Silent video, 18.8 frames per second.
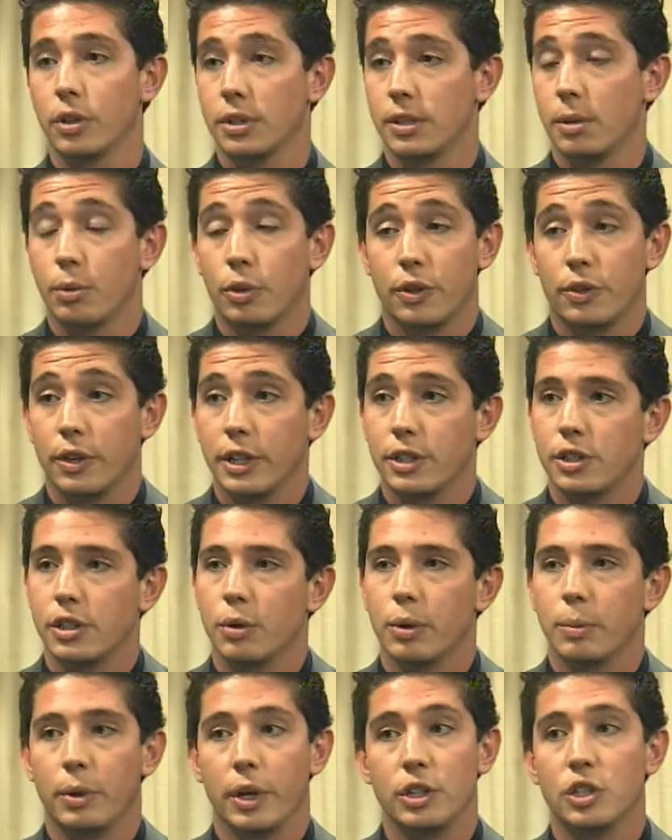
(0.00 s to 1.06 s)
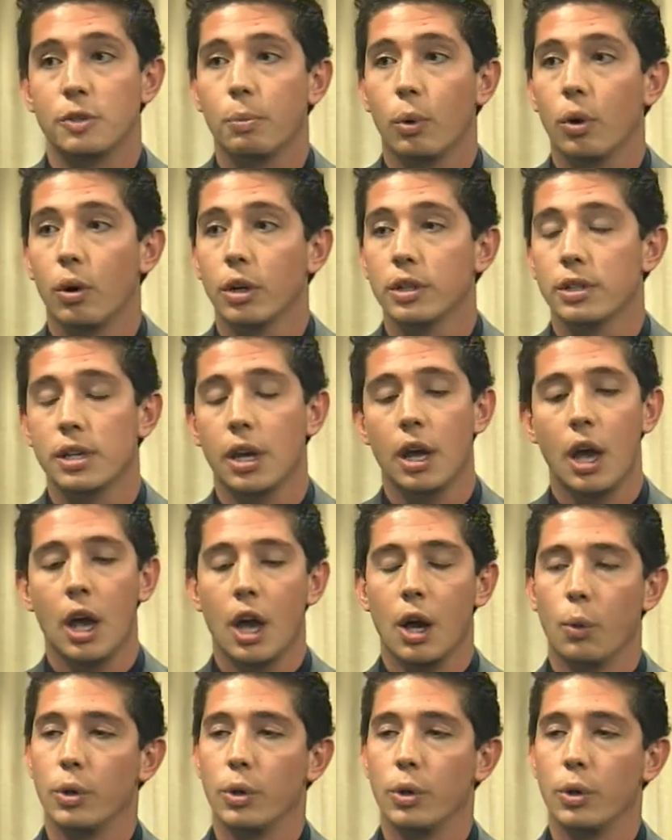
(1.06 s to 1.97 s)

similar things. You know, we played sports, okay.